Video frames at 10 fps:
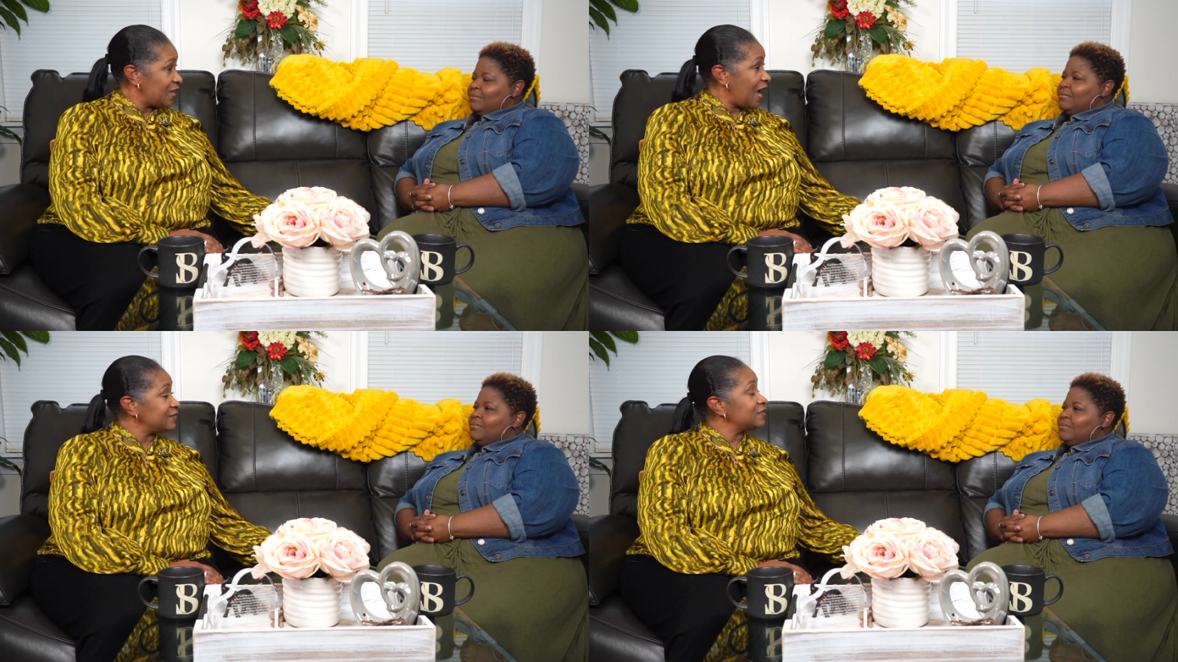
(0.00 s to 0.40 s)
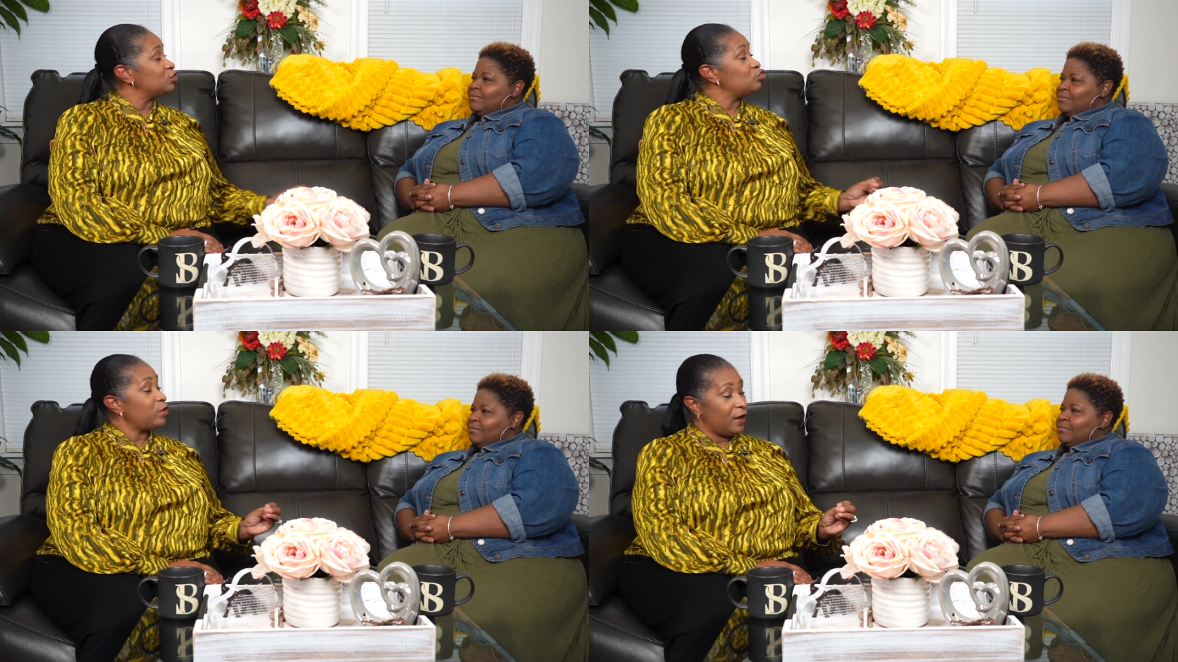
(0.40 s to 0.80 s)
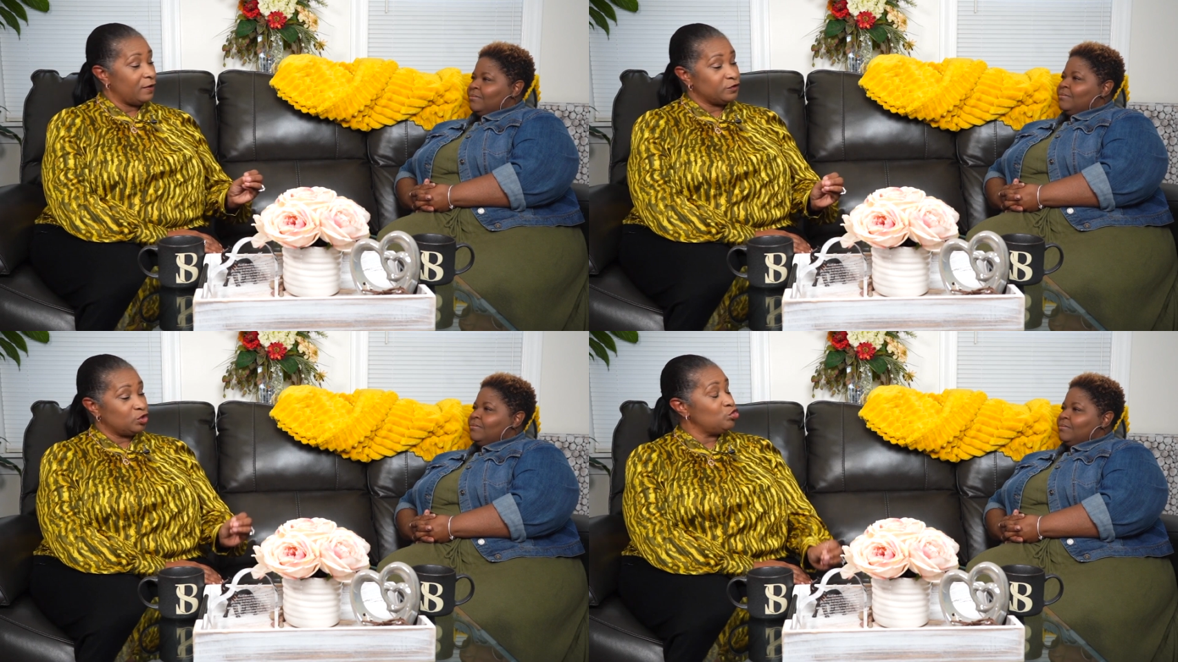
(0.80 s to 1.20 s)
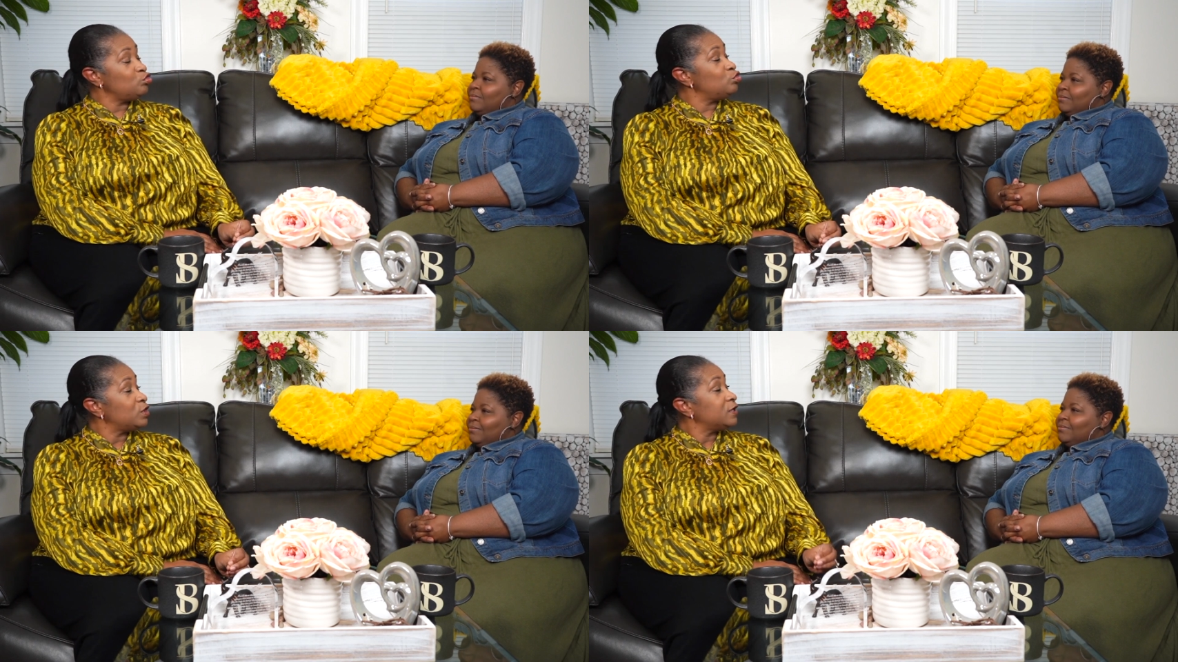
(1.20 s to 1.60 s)
Speaker 1: I said, You have
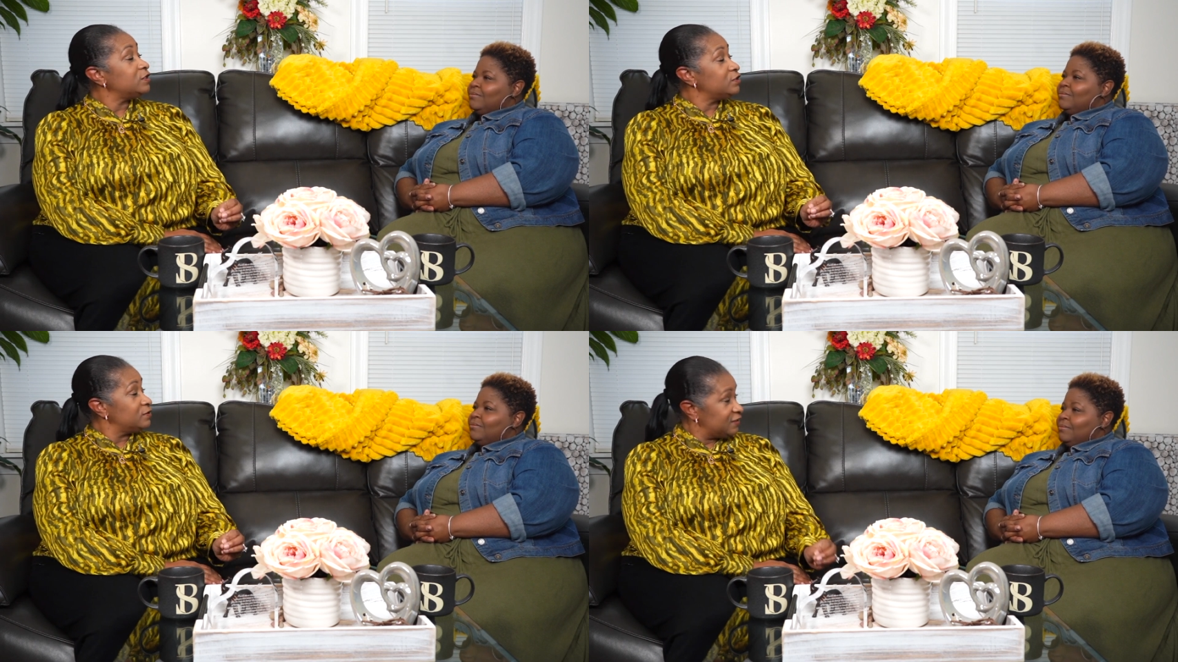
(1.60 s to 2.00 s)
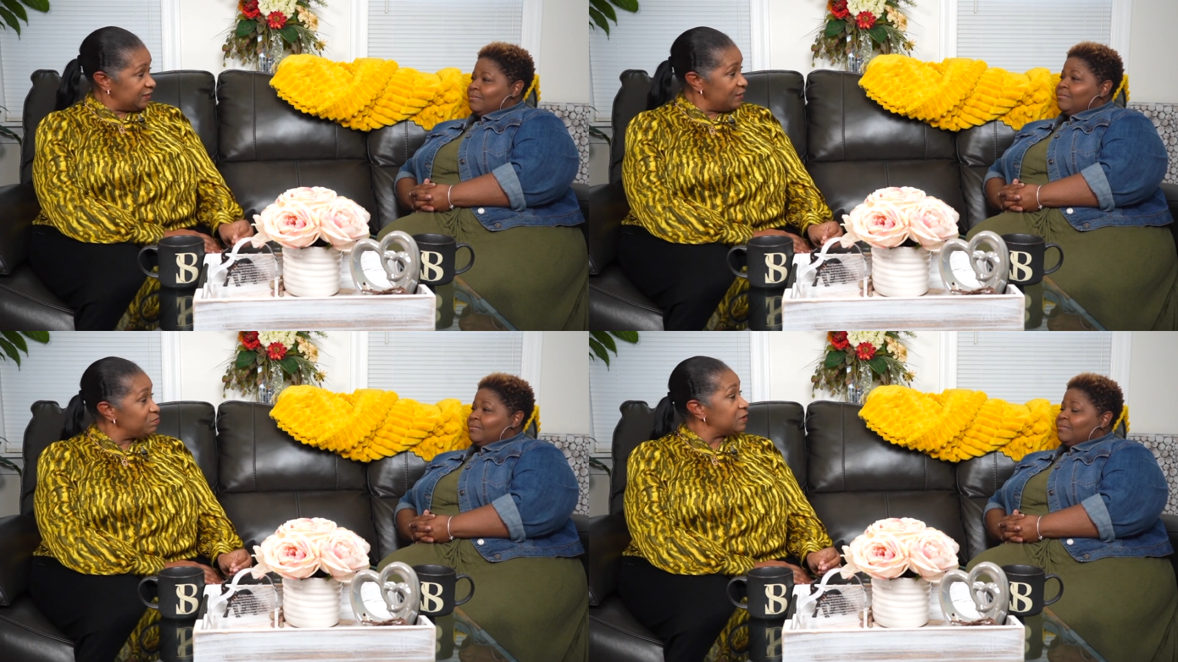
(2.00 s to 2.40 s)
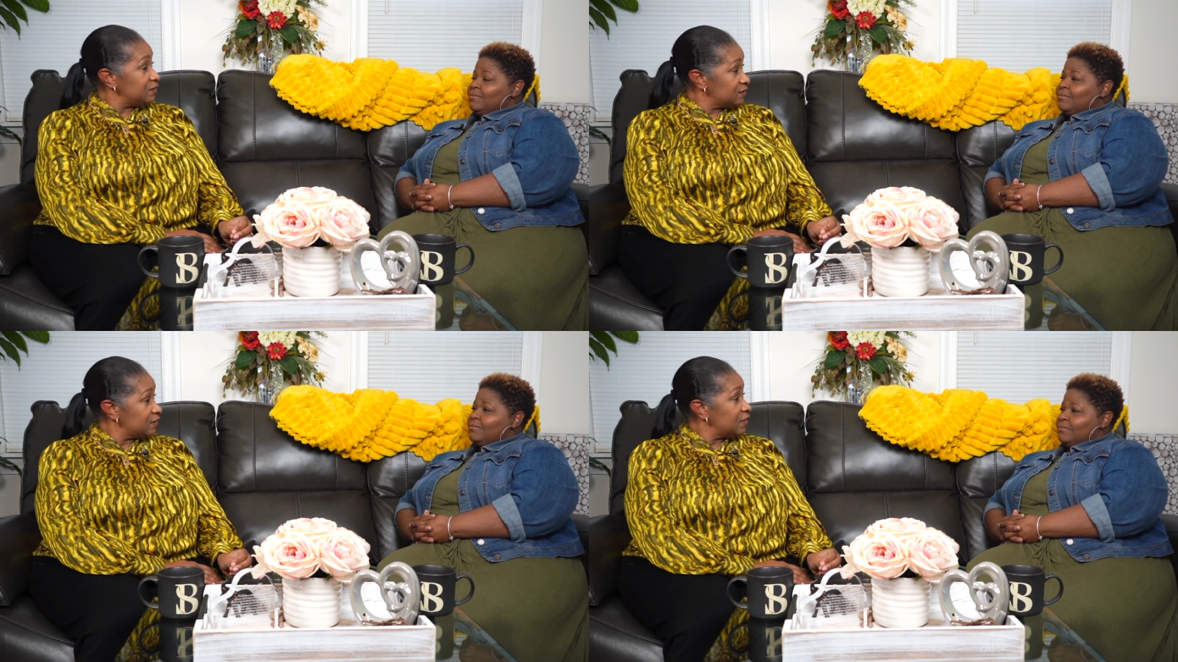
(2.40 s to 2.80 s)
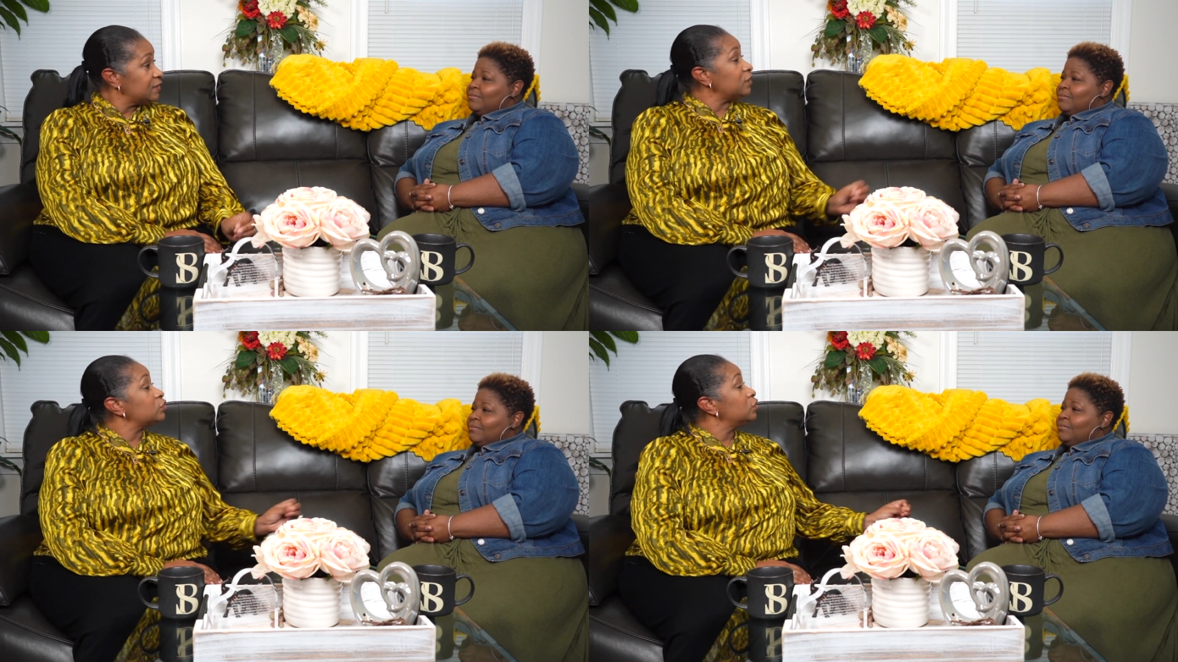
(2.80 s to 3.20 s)
two siblings
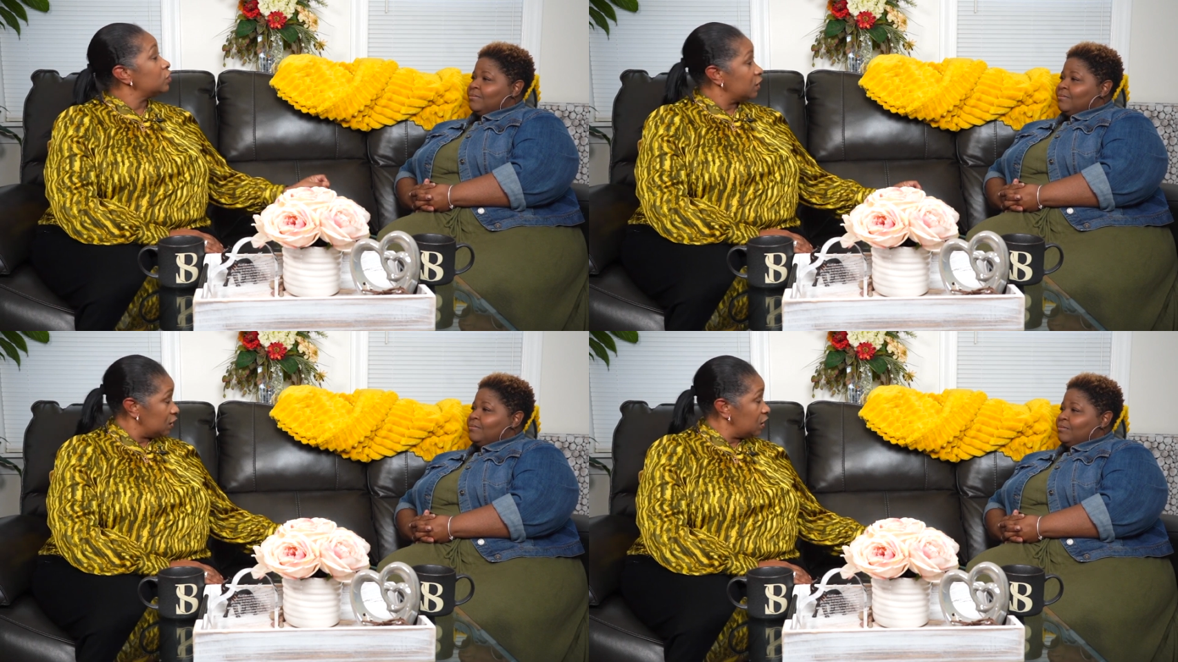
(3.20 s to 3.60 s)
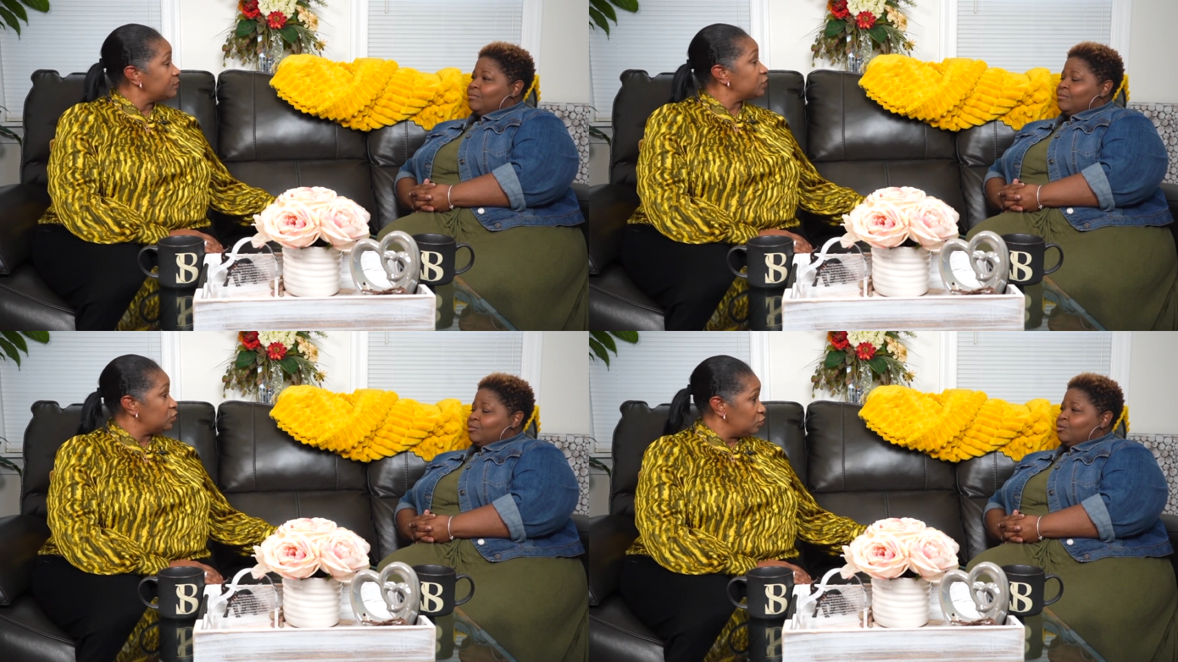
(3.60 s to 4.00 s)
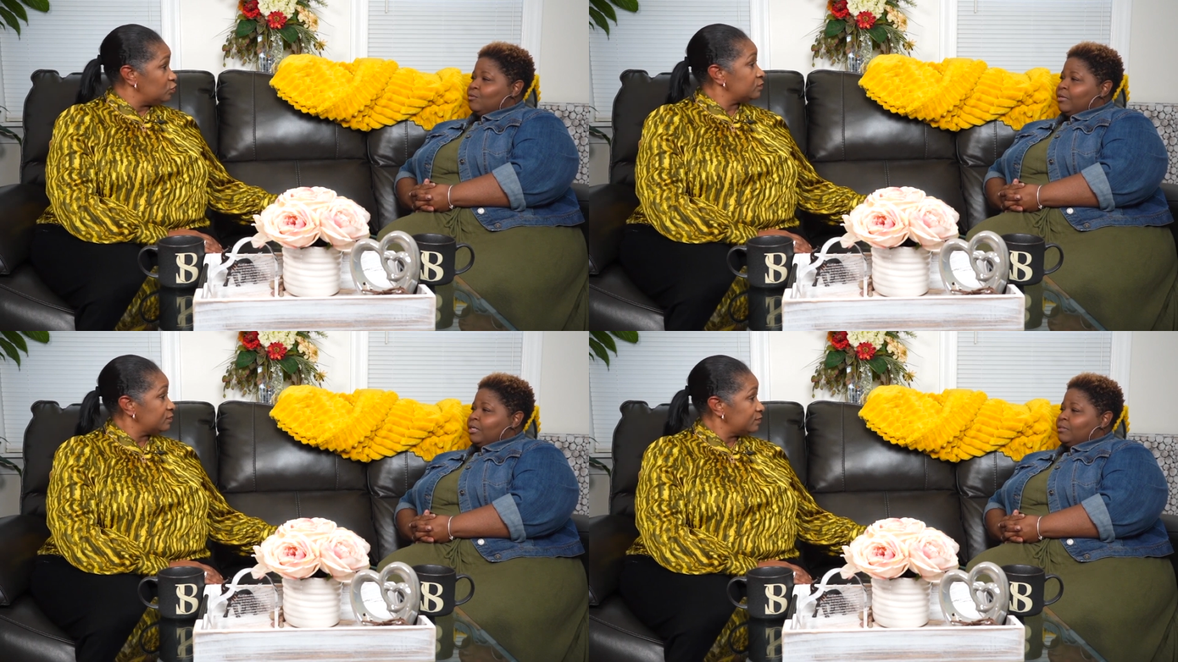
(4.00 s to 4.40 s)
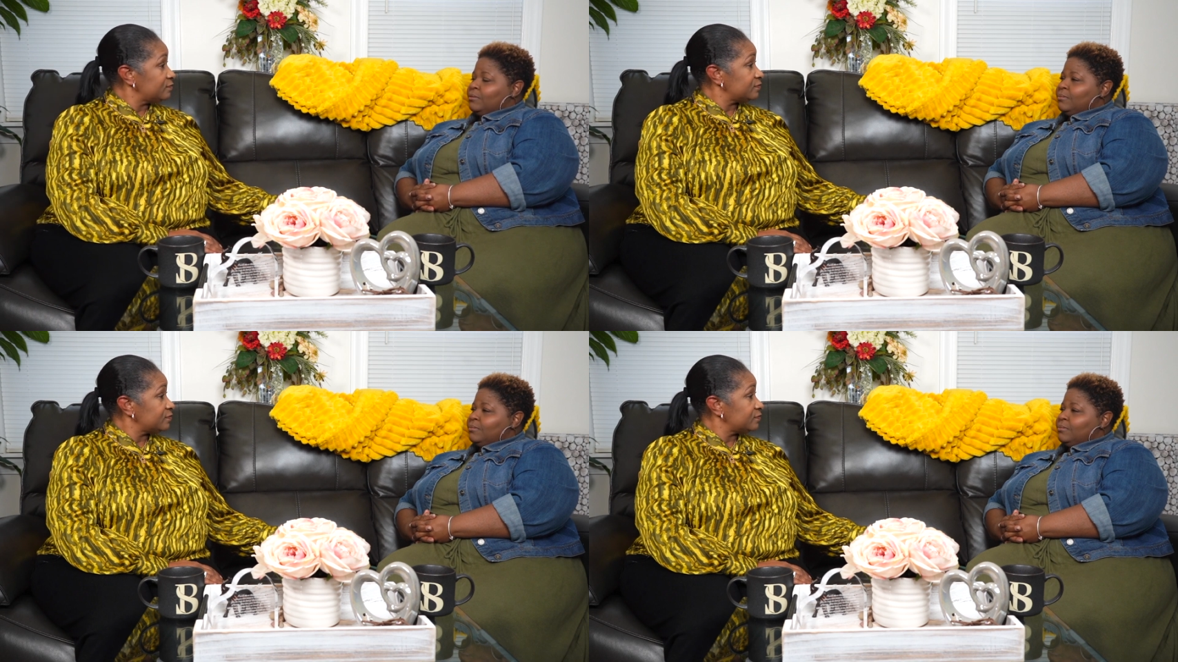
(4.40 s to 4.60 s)
that's looking up to you. Right.